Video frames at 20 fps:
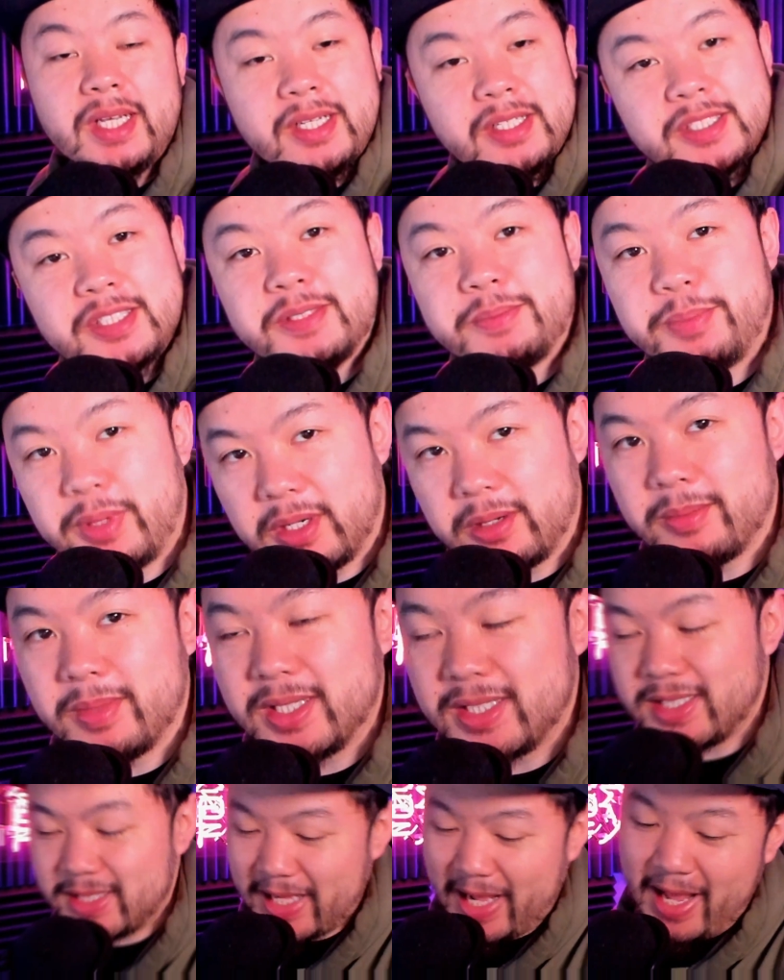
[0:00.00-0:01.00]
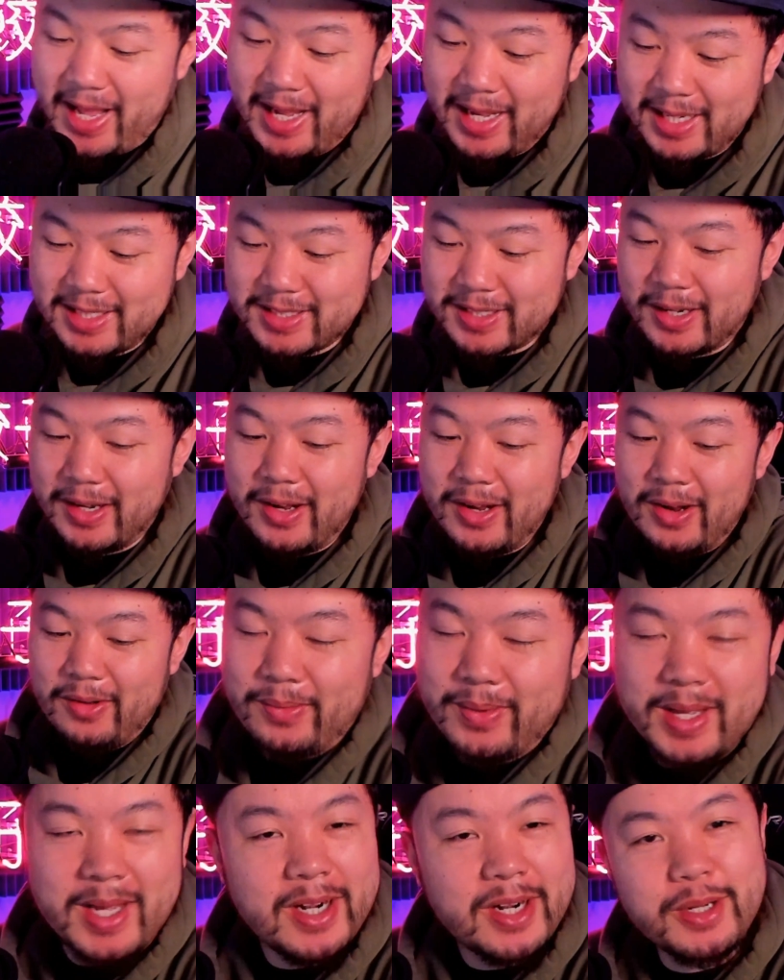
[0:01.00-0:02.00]
experiments. And
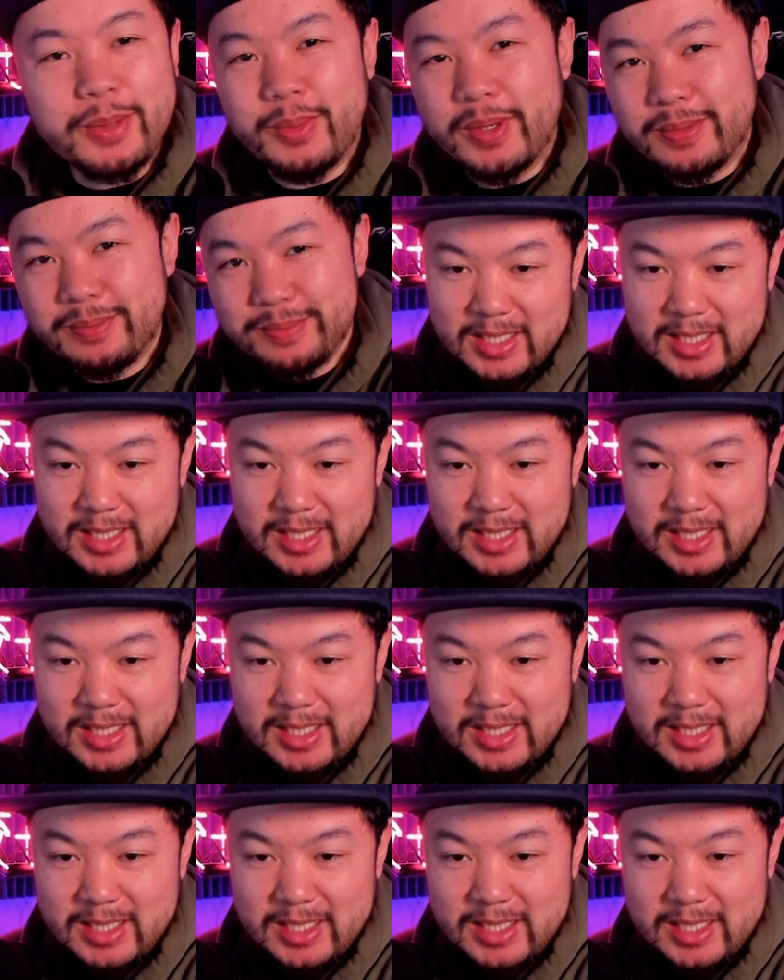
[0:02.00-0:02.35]
we got a good one.